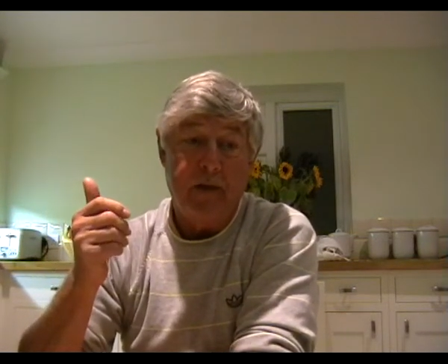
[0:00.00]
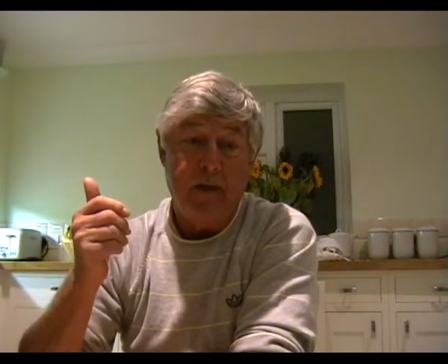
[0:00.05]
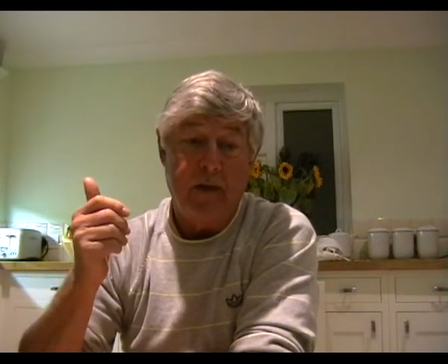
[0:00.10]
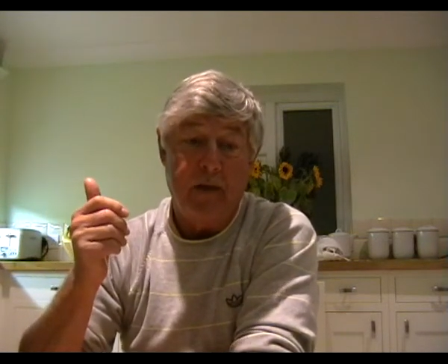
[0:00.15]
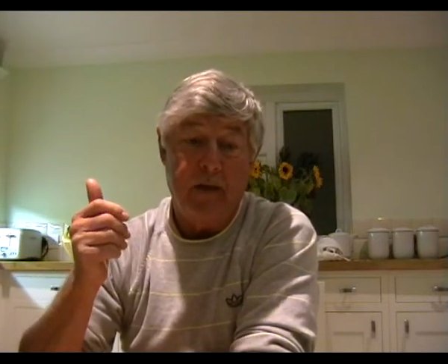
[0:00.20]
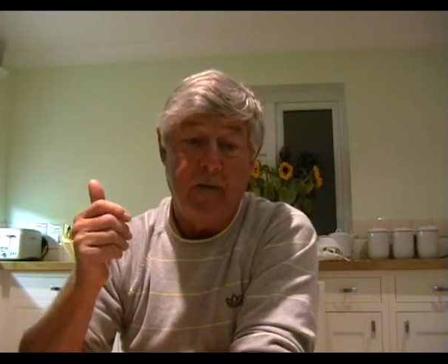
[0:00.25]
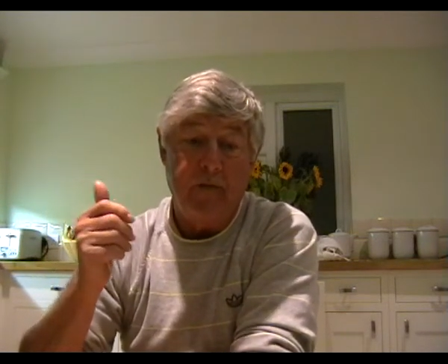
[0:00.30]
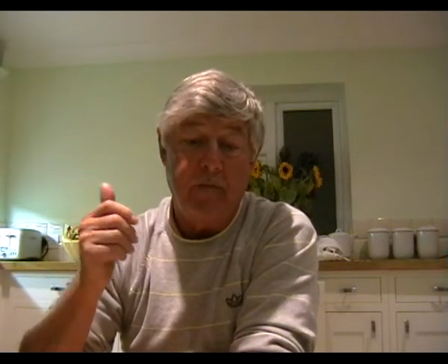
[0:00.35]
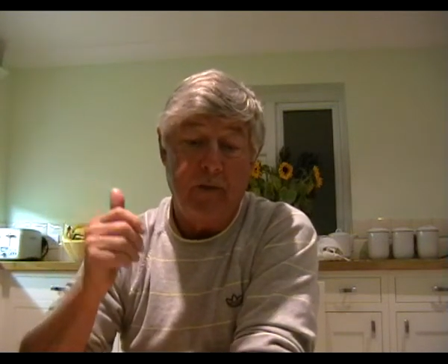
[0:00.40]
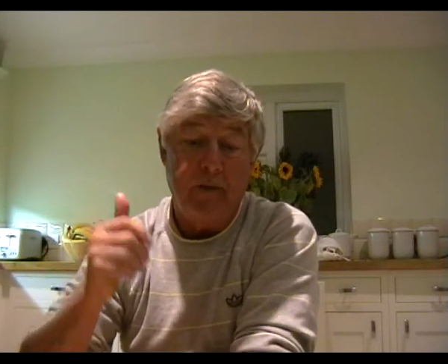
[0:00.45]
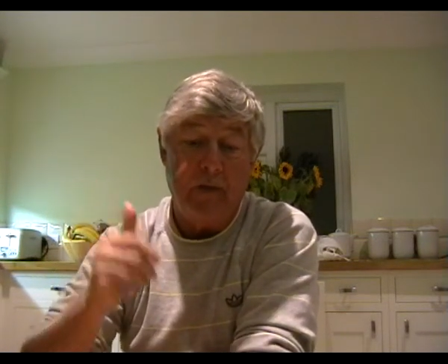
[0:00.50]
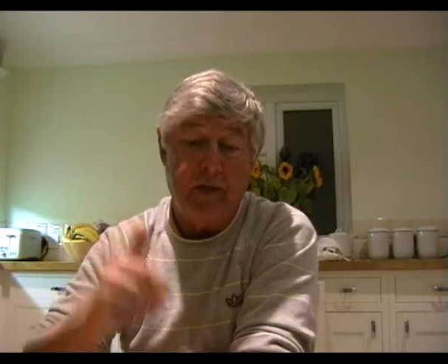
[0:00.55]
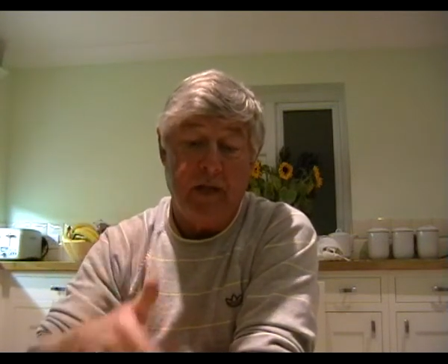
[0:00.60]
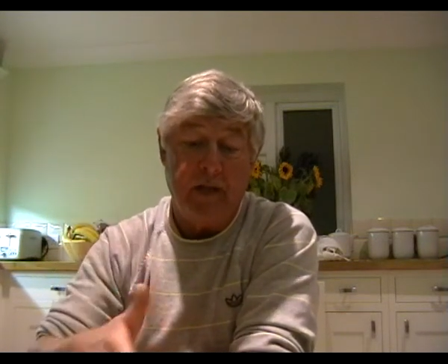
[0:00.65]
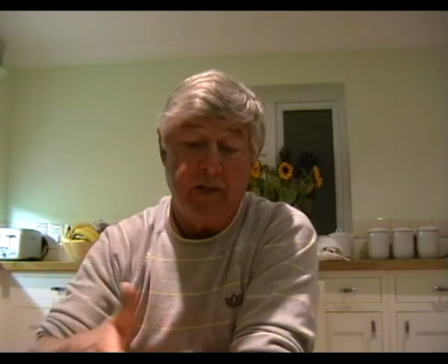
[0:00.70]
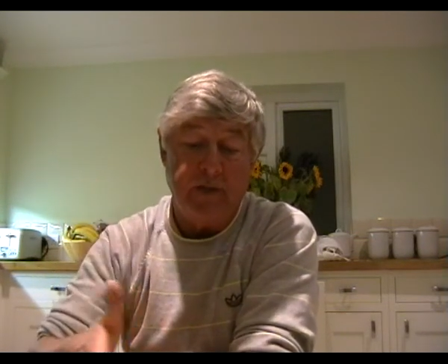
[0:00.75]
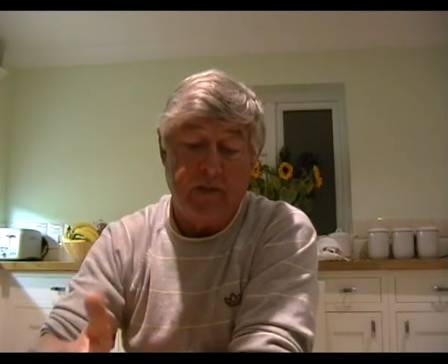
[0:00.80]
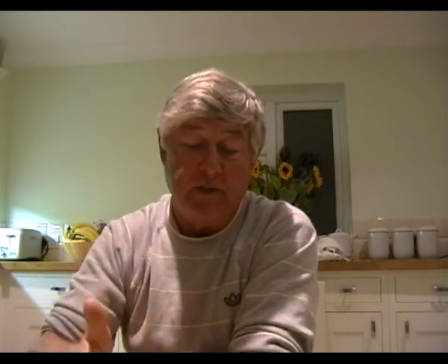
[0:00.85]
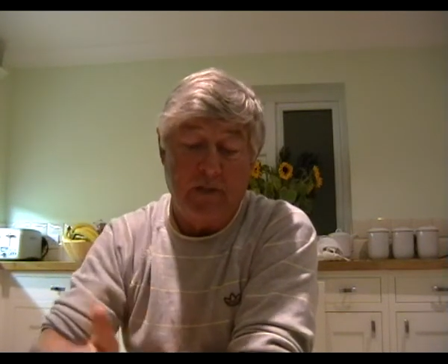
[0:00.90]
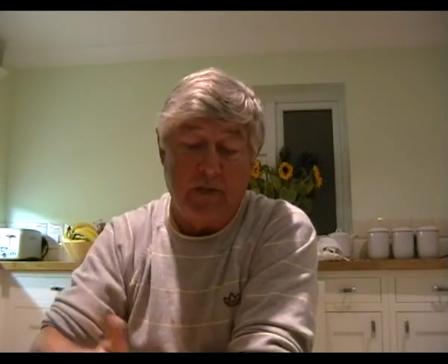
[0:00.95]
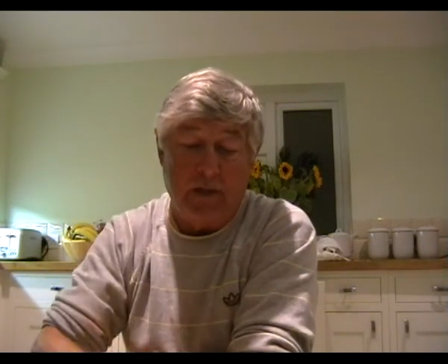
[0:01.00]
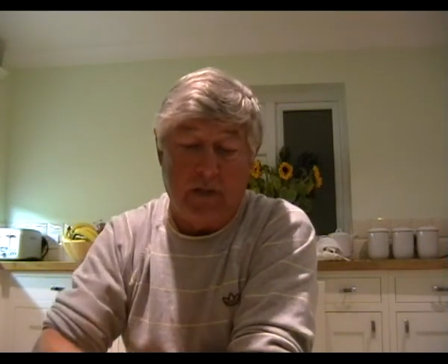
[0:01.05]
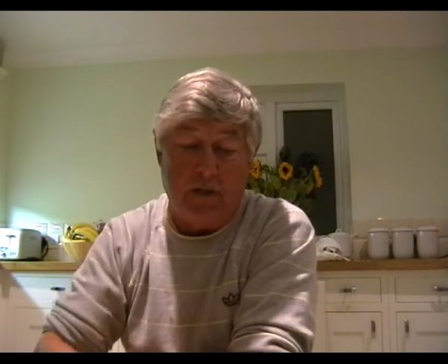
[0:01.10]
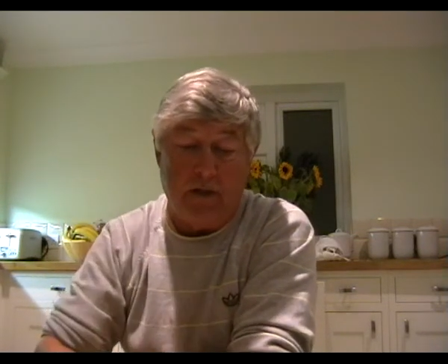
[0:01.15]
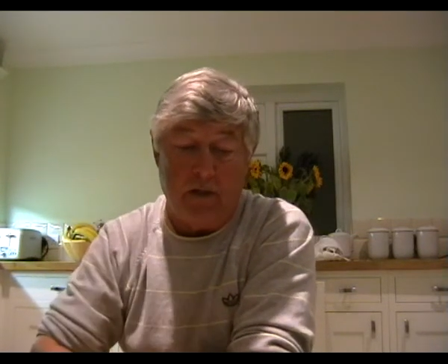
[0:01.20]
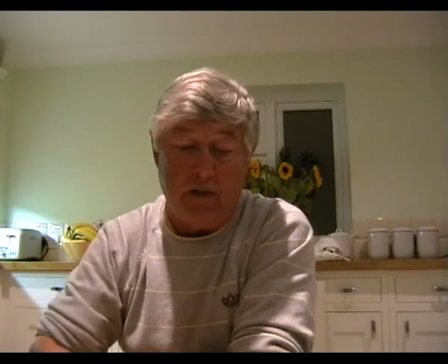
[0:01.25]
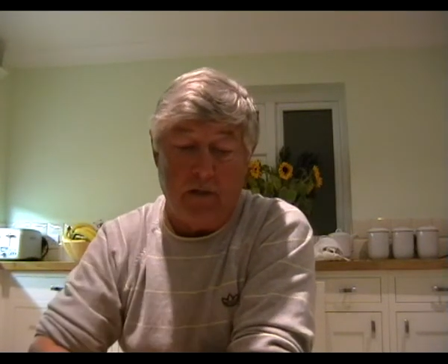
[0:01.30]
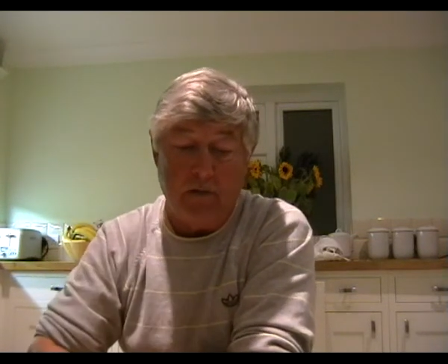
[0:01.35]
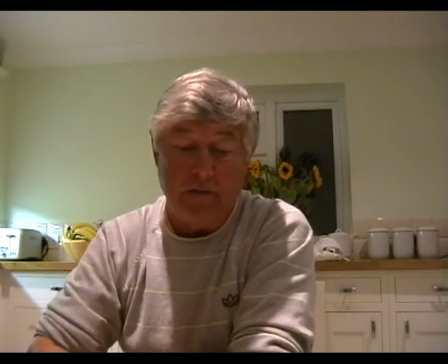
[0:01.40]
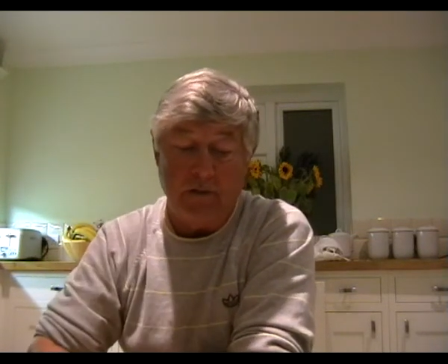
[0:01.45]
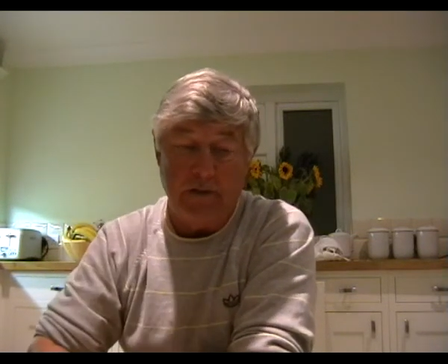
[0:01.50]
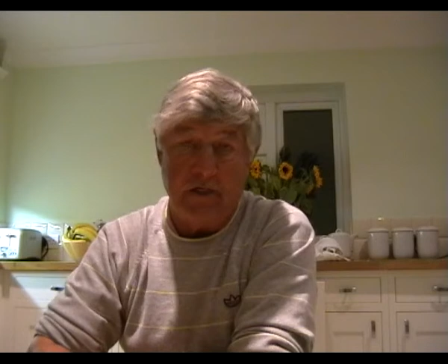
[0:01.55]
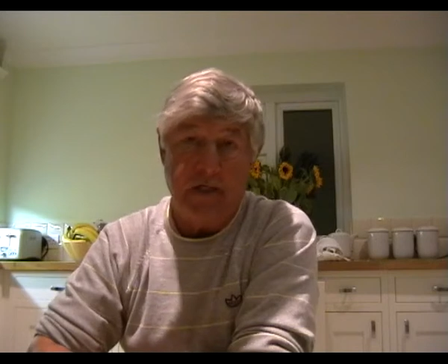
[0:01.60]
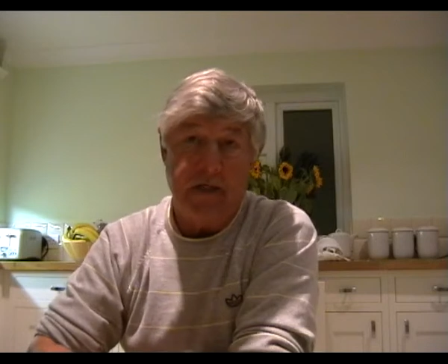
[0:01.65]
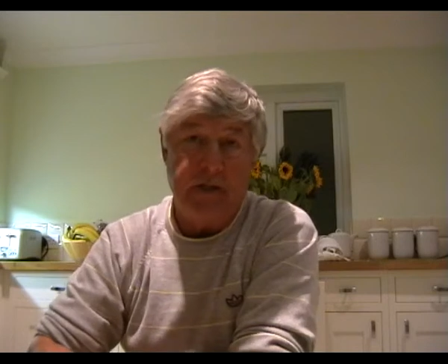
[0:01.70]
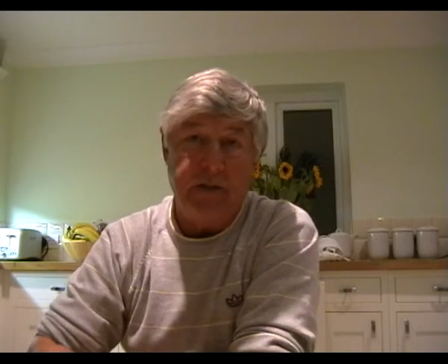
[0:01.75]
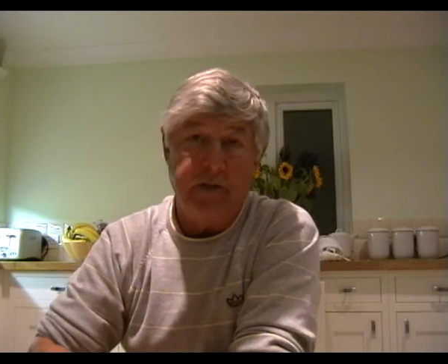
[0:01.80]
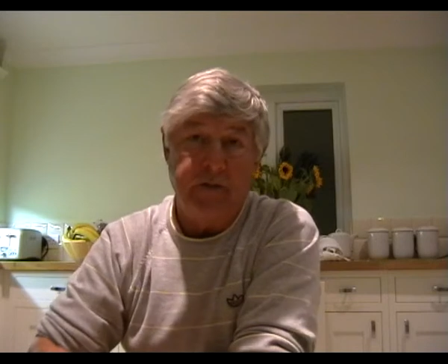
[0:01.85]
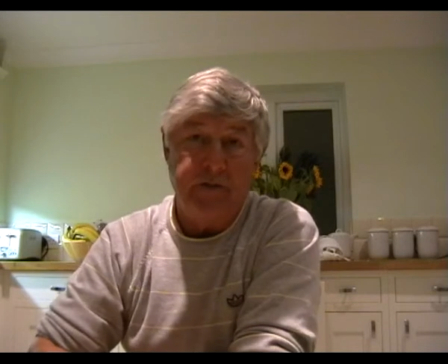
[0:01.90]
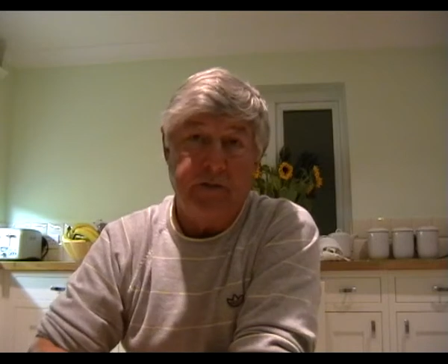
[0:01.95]
And then the next year they're going to
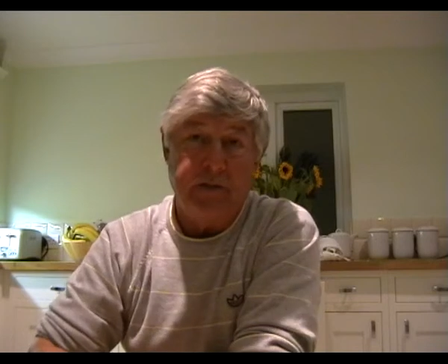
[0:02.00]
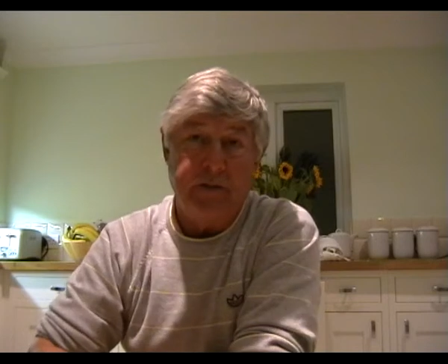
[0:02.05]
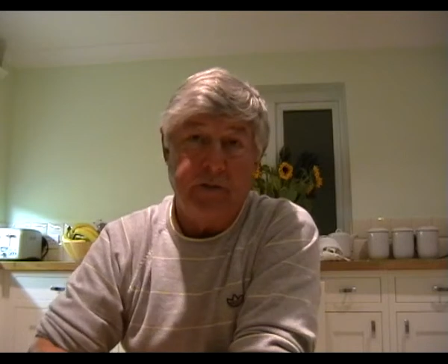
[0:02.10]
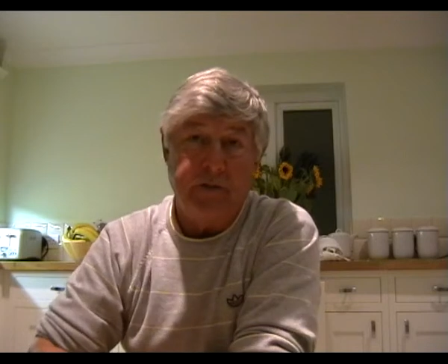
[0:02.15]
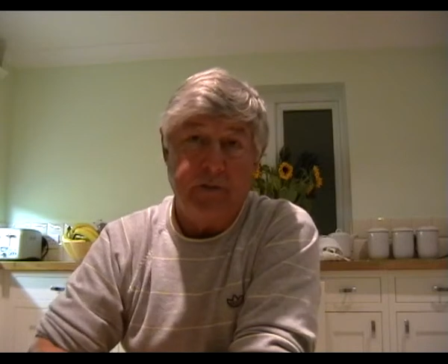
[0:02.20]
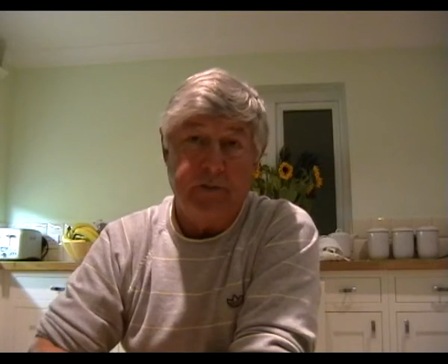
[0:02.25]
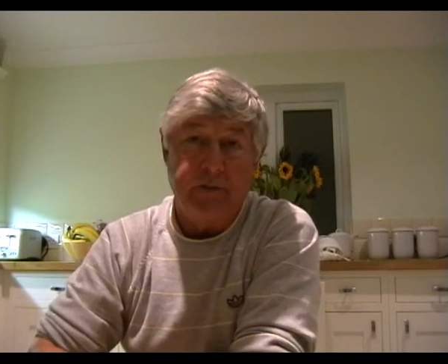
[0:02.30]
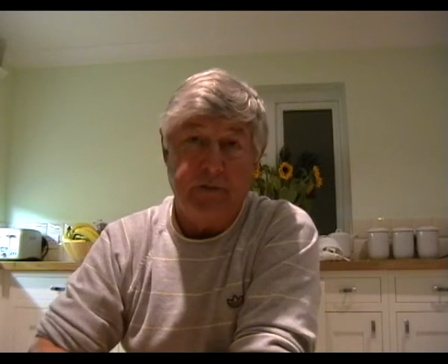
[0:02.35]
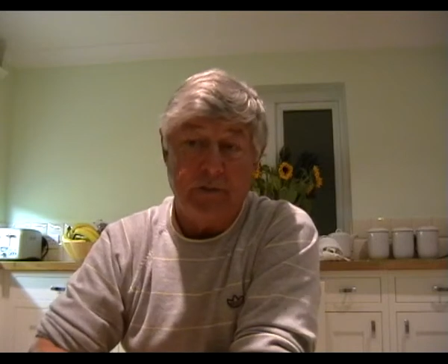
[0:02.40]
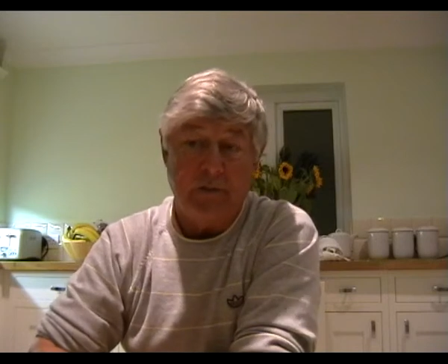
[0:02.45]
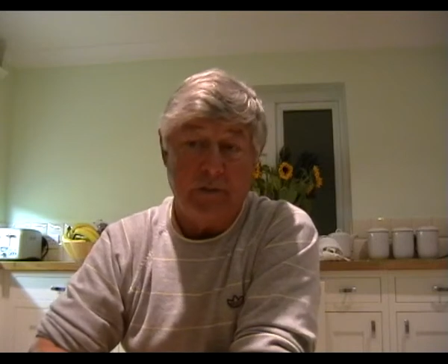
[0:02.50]
send in the juniors.